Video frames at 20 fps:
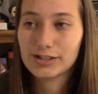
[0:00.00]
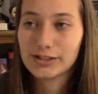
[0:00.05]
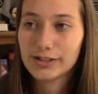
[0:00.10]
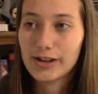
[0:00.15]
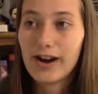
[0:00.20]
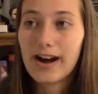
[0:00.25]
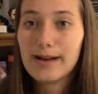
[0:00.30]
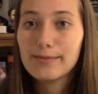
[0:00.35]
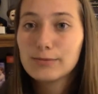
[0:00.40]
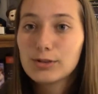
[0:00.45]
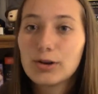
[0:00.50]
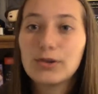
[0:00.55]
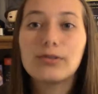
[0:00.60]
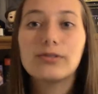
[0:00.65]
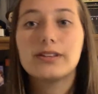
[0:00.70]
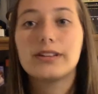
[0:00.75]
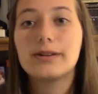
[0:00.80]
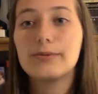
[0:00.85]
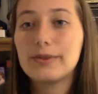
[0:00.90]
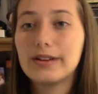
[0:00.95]
So I'm
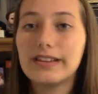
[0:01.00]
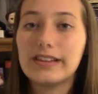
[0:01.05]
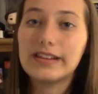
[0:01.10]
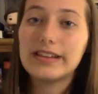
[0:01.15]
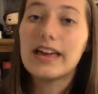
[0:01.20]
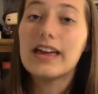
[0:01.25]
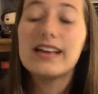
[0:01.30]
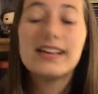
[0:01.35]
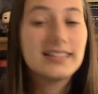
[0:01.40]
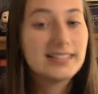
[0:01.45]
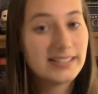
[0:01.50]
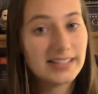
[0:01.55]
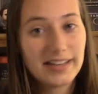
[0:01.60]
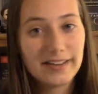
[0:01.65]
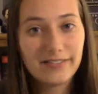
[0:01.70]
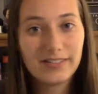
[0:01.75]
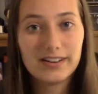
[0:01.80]
totally willing to give